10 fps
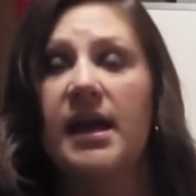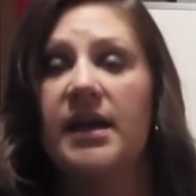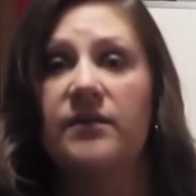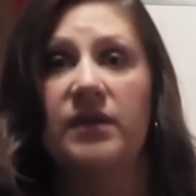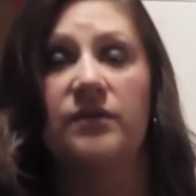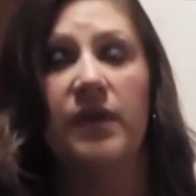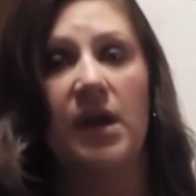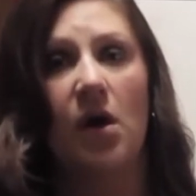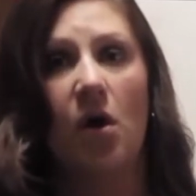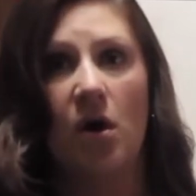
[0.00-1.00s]
Even if
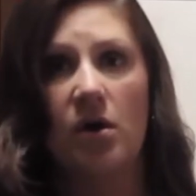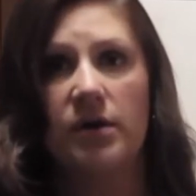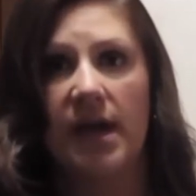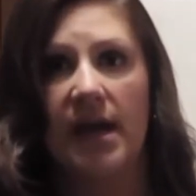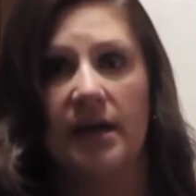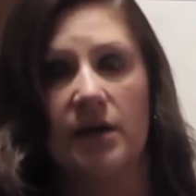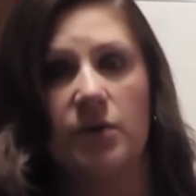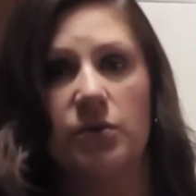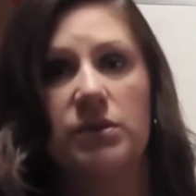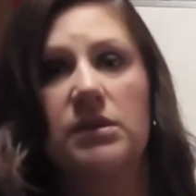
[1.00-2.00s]
they are
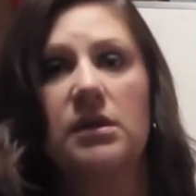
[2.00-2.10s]
diagnosed